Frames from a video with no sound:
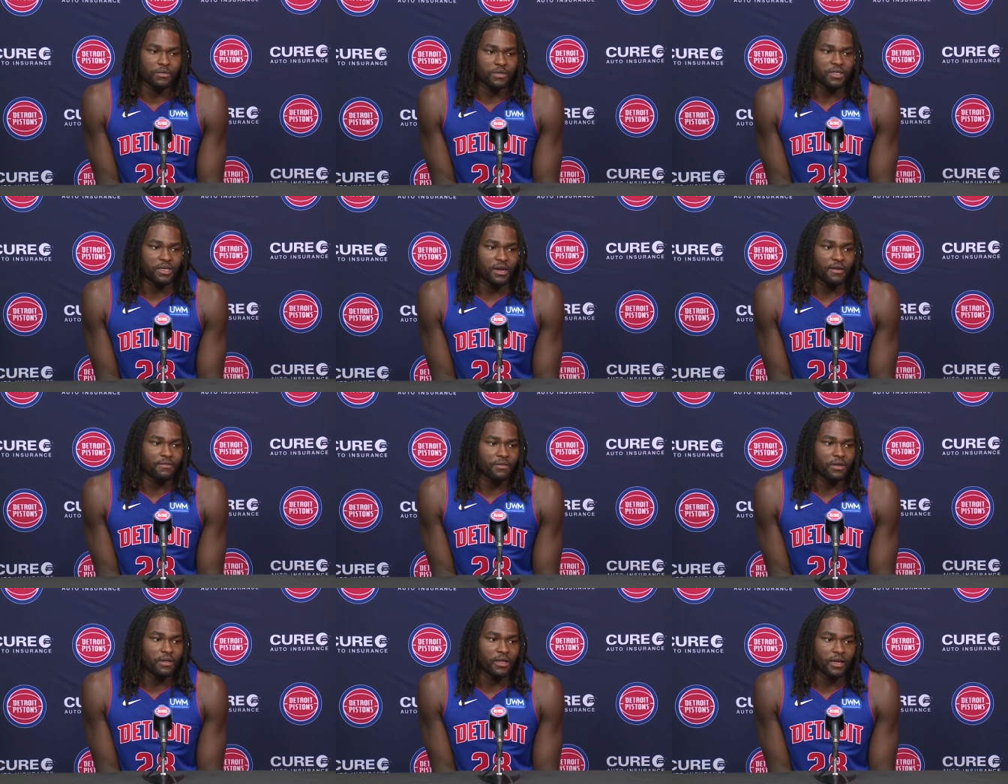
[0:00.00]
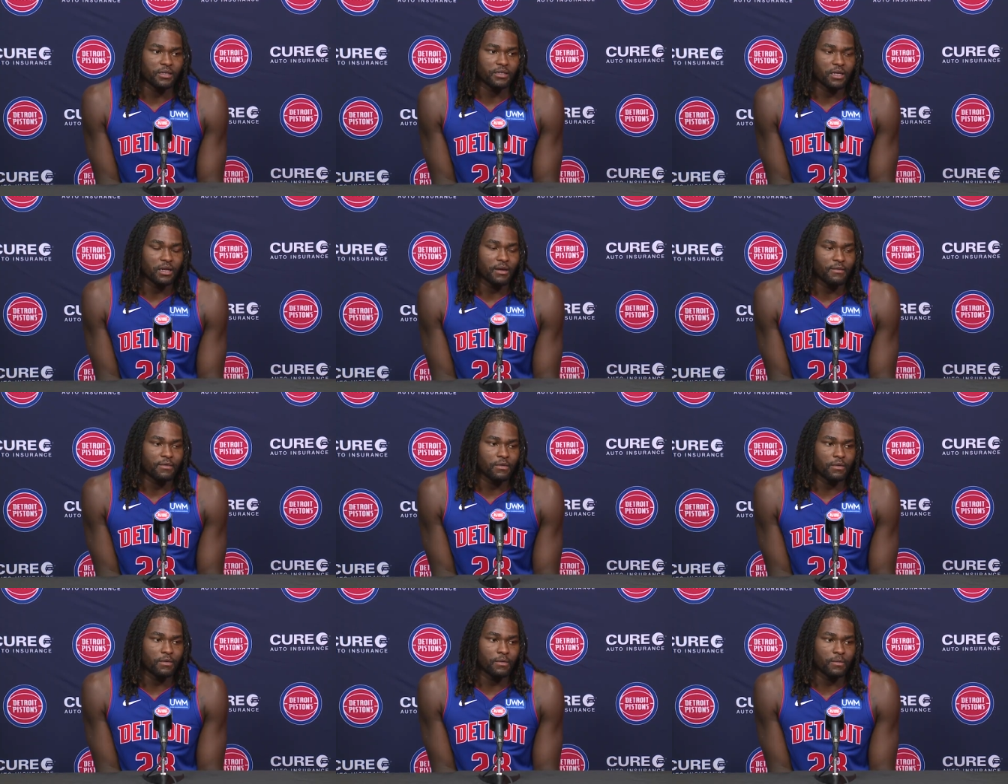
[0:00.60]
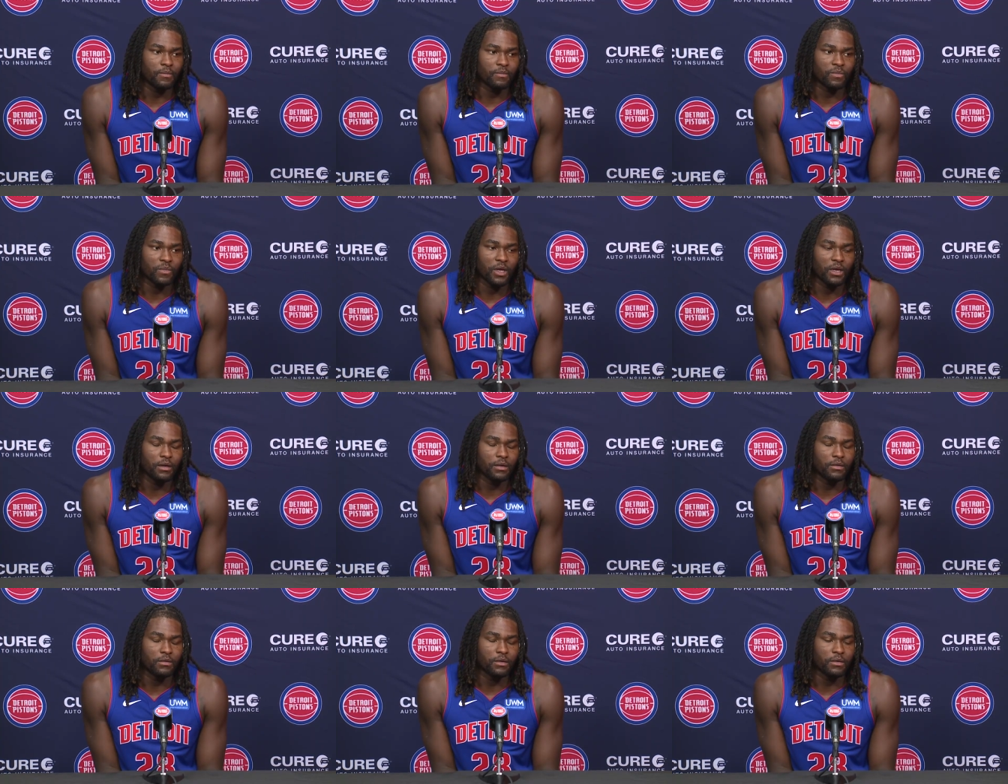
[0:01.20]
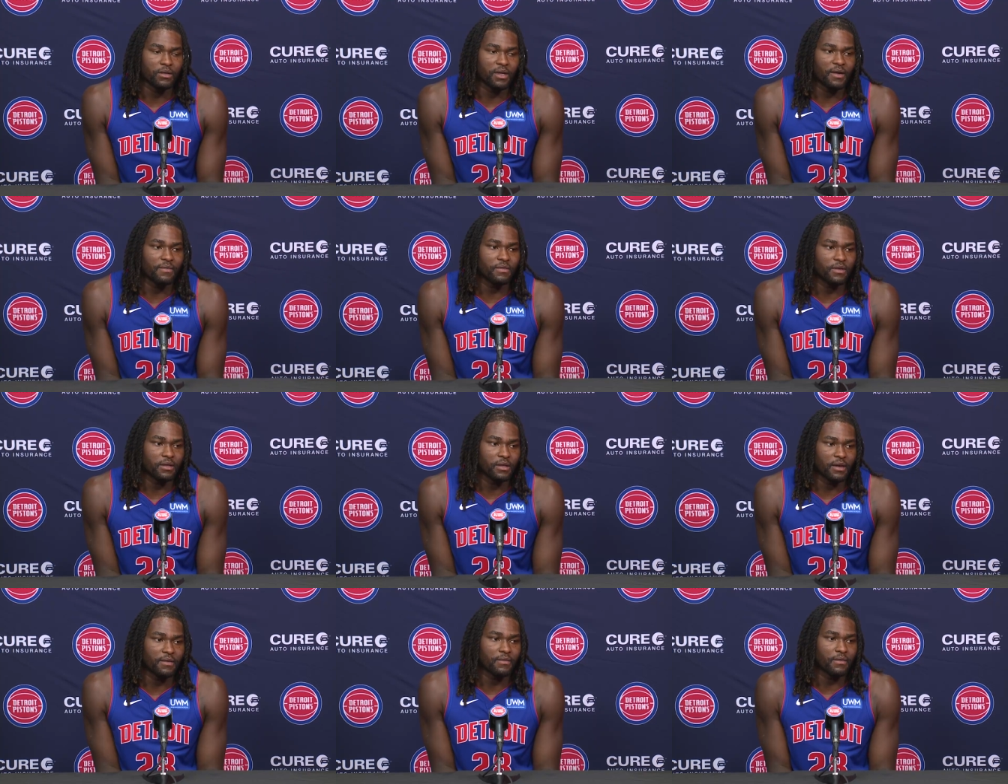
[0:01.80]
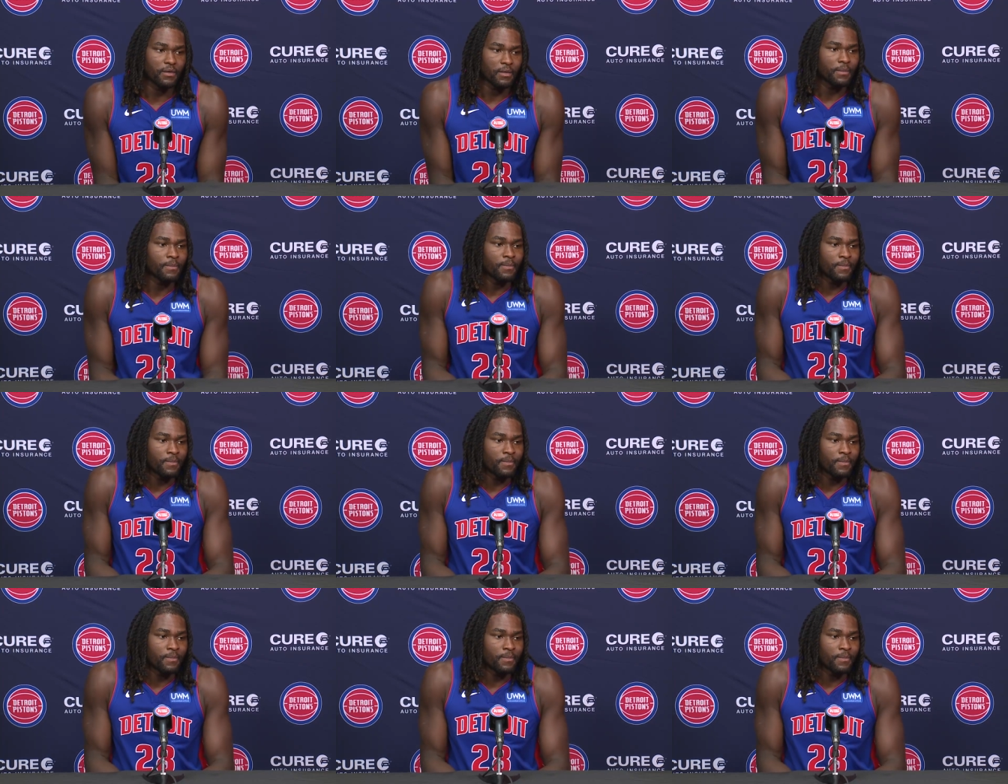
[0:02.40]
definitely next level, and you know, definitely different.